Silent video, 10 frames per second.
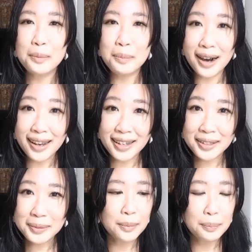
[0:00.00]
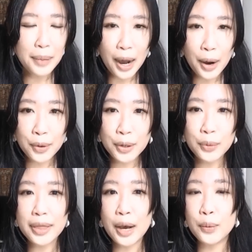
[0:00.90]
Mine? Power
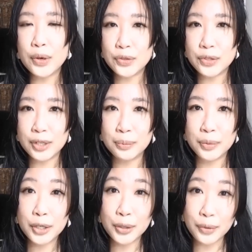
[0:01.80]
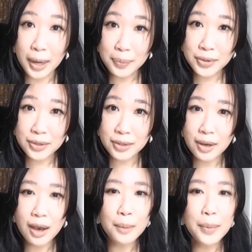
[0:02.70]
without wisdom corrupts.
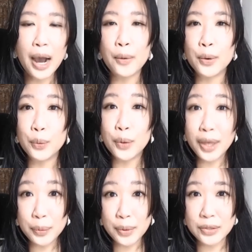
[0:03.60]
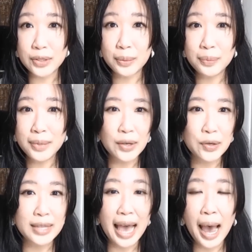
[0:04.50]
Power with wisdom
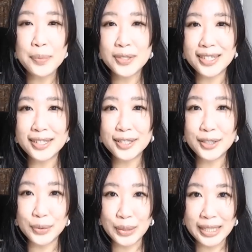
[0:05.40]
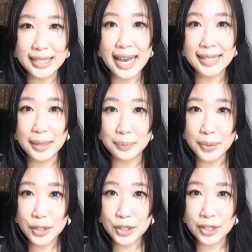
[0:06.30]
is absent greed and
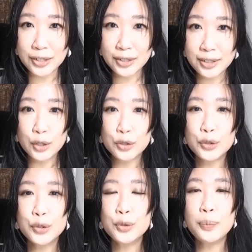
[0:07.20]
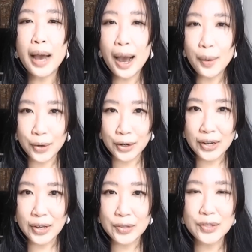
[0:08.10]
ambition. True power
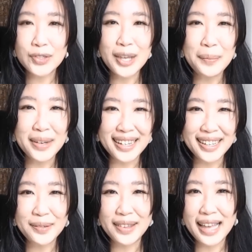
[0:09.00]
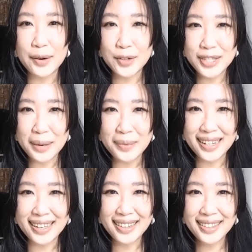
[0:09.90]
is summoning without
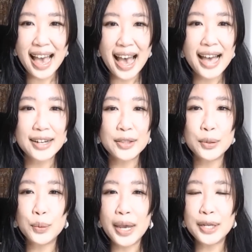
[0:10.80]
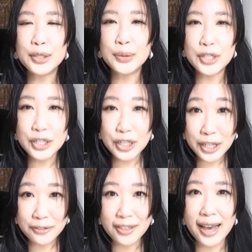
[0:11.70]
summoning. And the way to
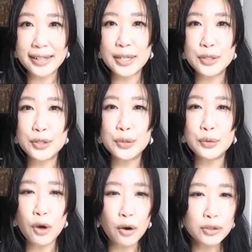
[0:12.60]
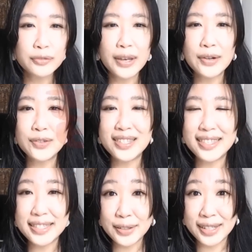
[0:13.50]
achieve that is to cultivate
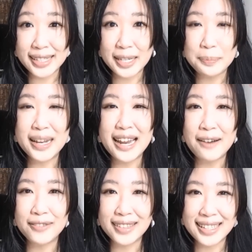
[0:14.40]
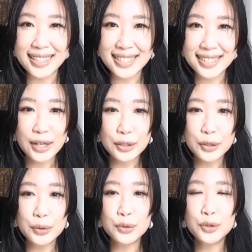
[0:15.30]
sincerity, benevolence,
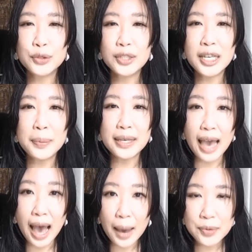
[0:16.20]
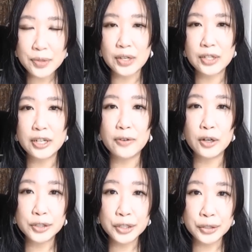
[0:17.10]
to truly be absent of
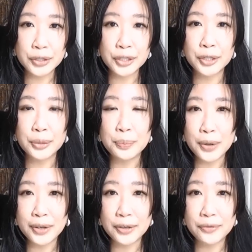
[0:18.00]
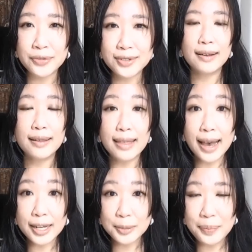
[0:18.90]
ulterior motives.
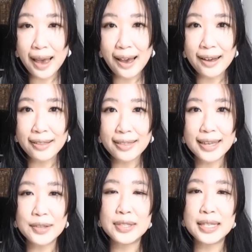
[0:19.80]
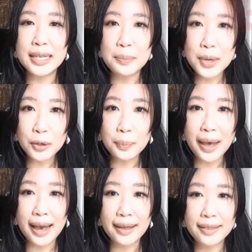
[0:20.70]
That path is the middle
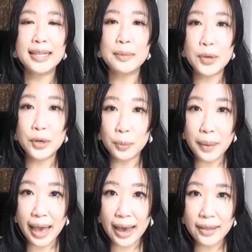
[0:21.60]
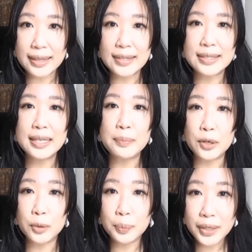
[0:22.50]
path. The middle path is the
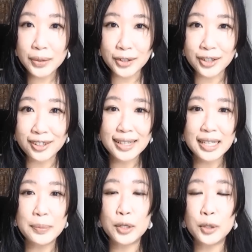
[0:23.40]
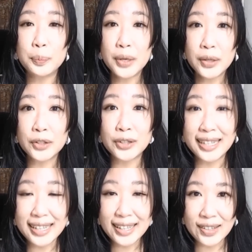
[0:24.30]
middle pillar. The middle pillar
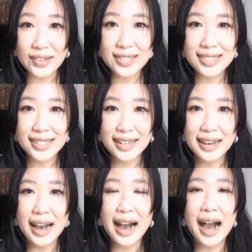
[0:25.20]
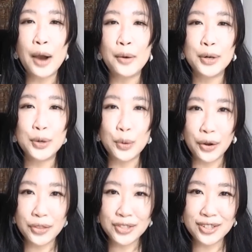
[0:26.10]
is our
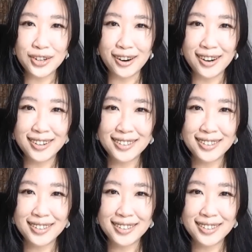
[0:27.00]
North Star.